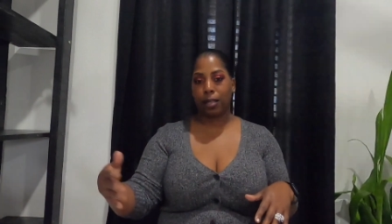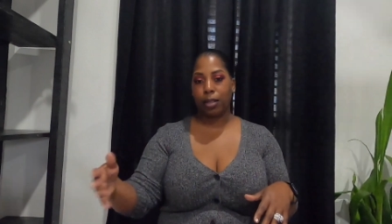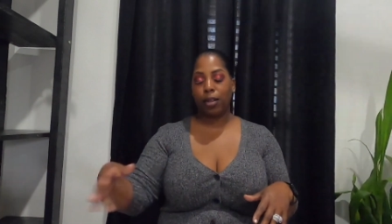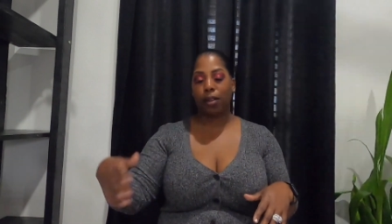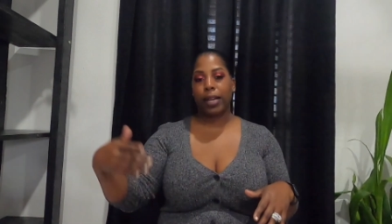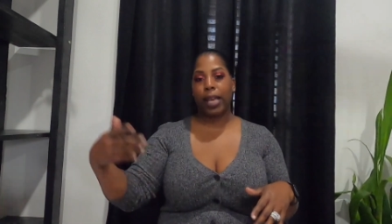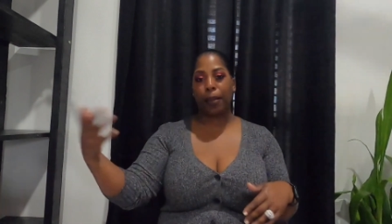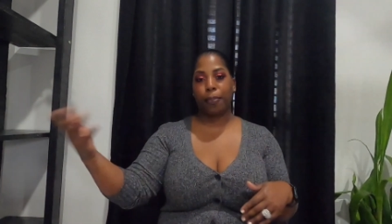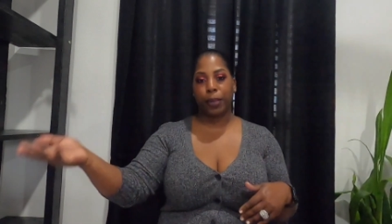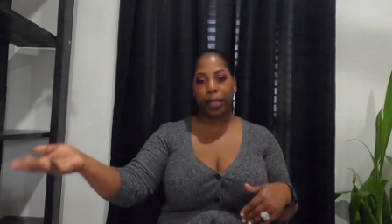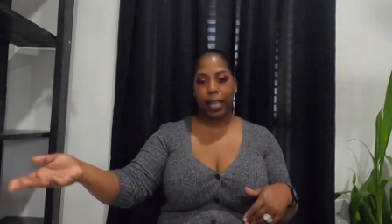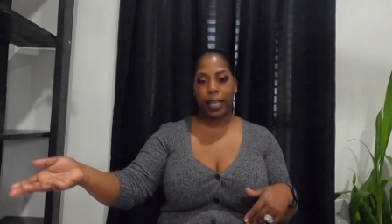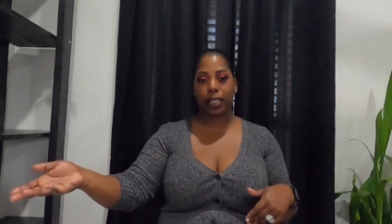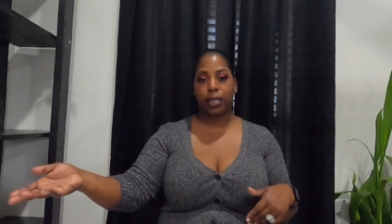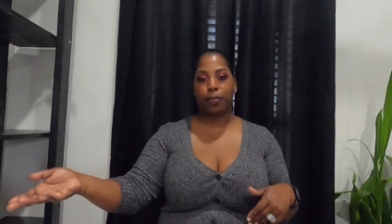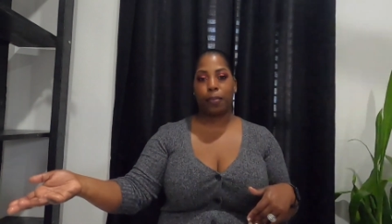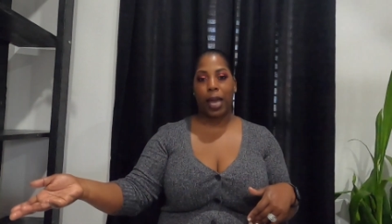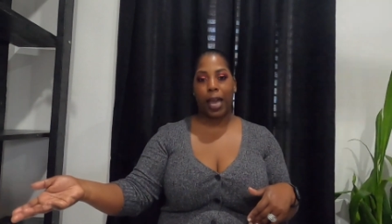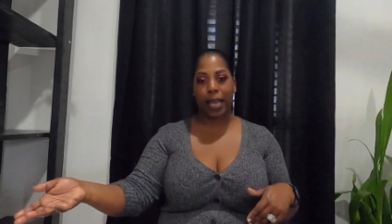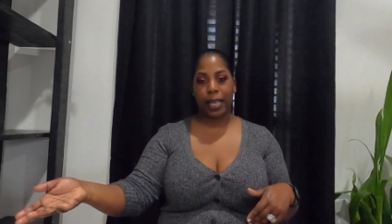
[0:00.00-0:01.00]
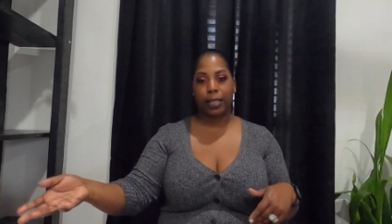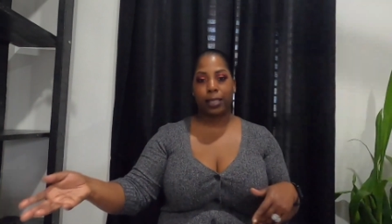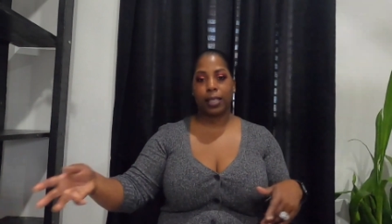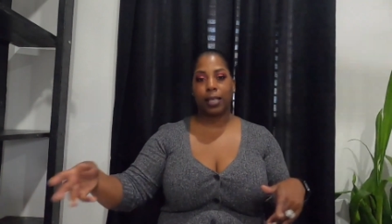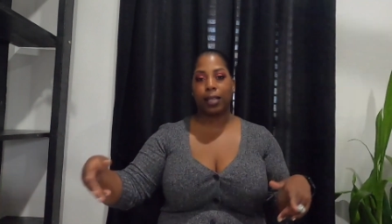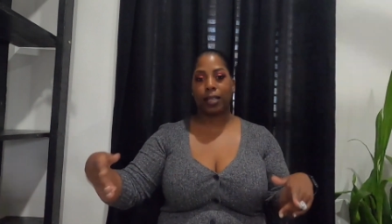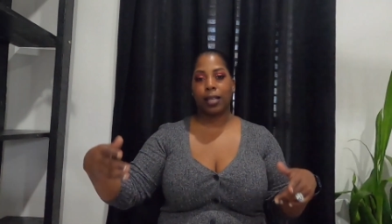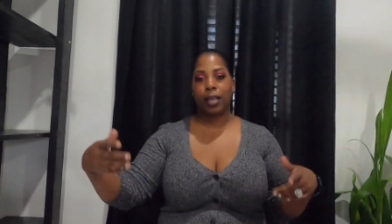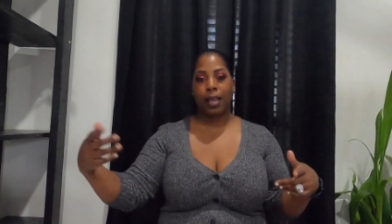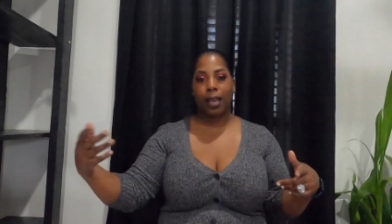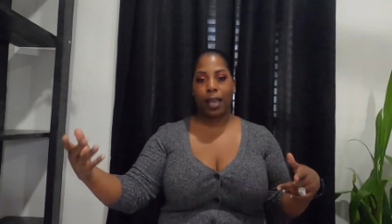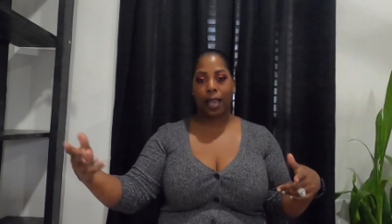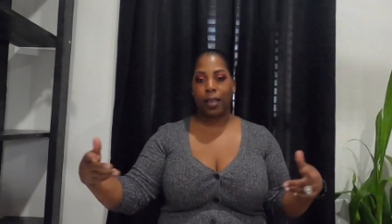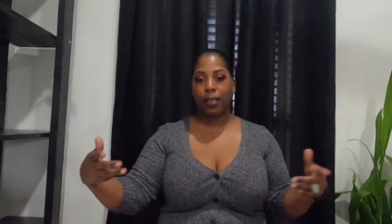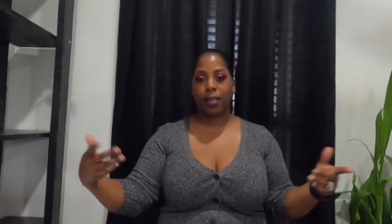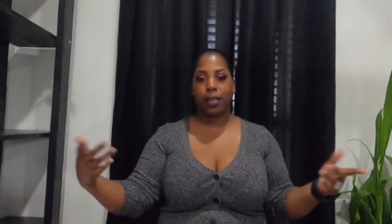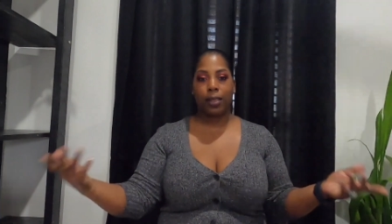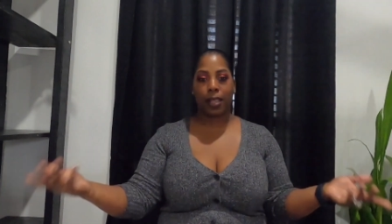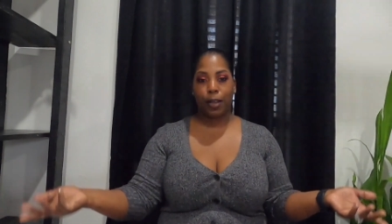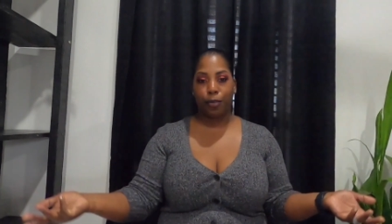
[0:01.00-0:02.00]
that place buys it
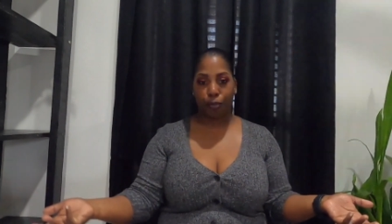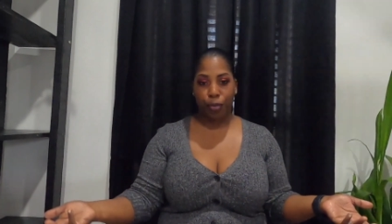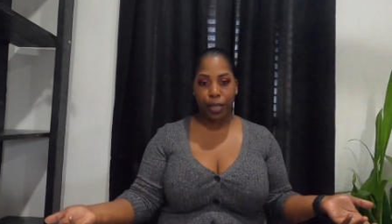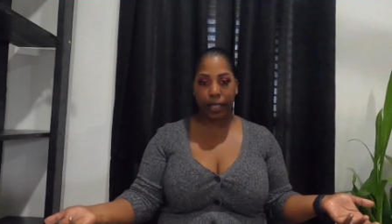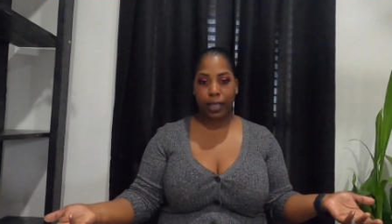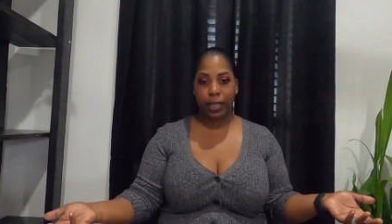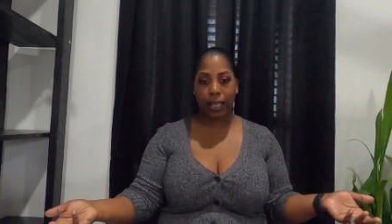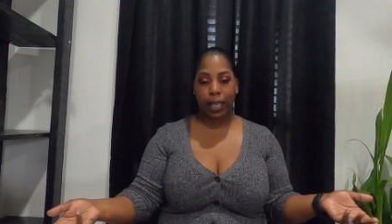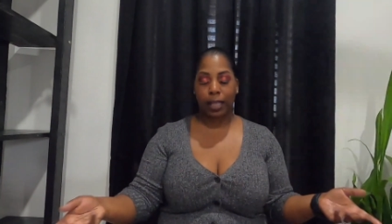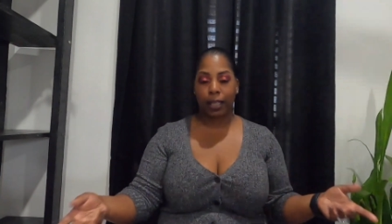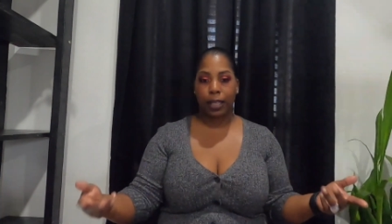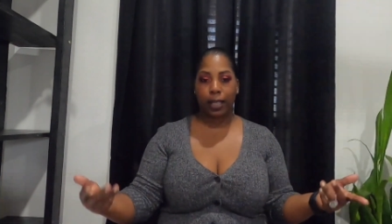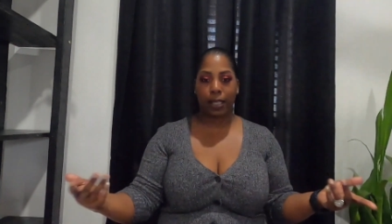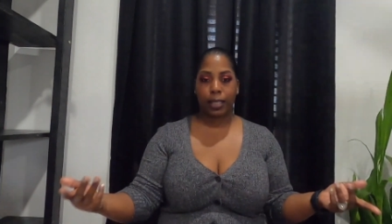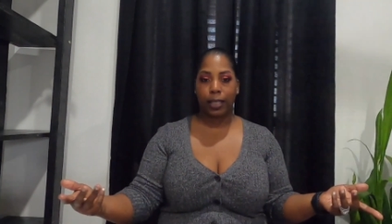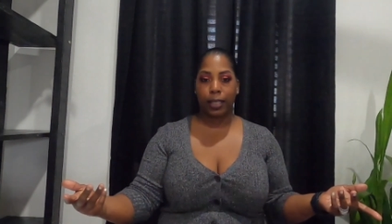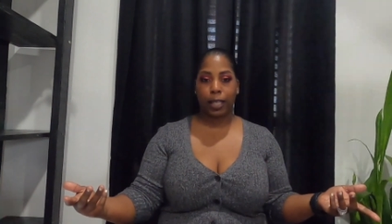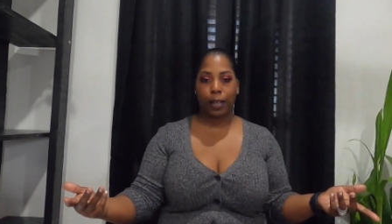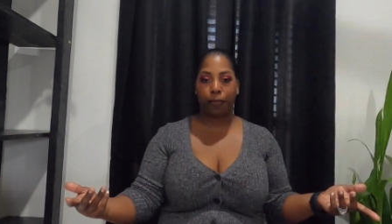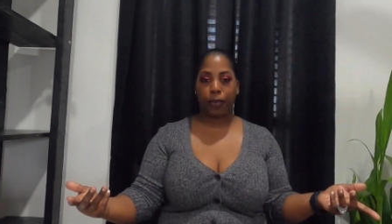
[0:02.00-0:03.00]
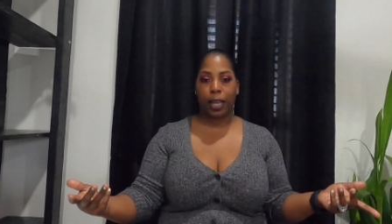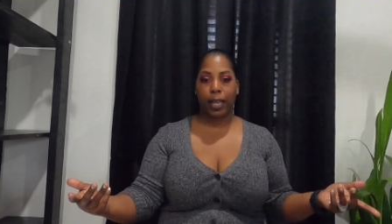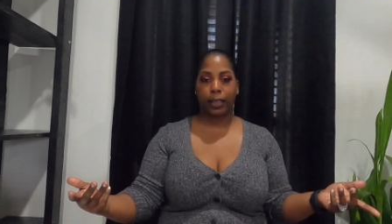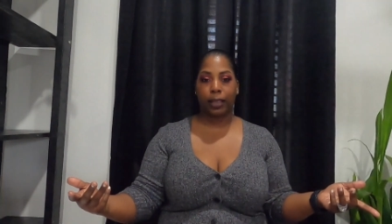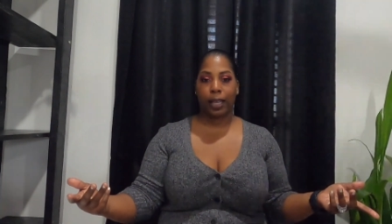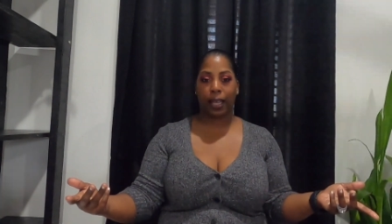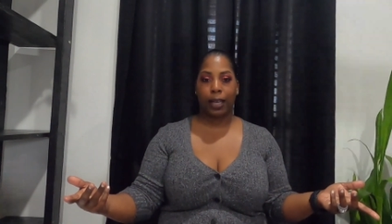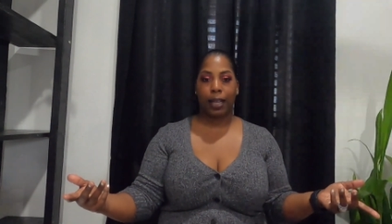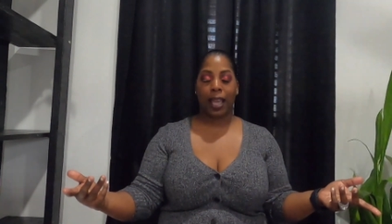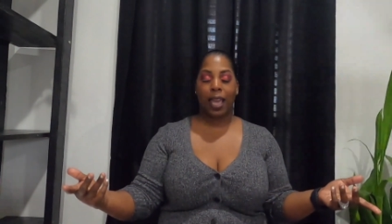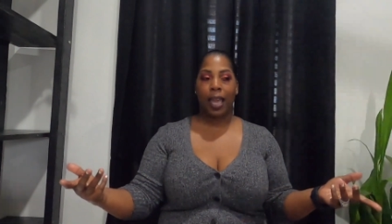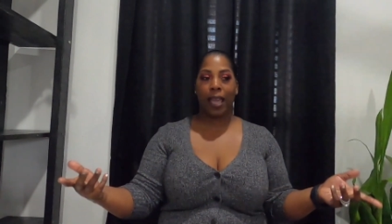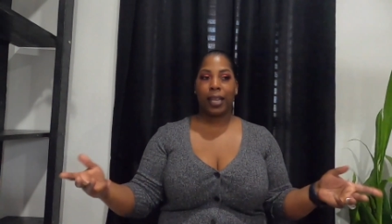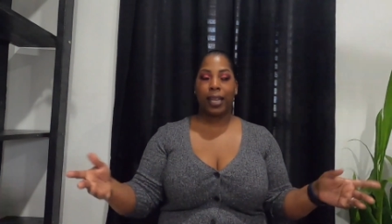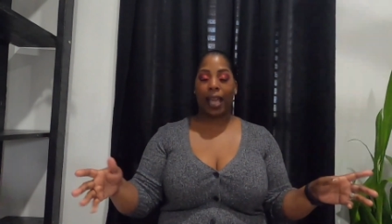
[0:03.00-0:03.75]
and then they resell it and stuff like that.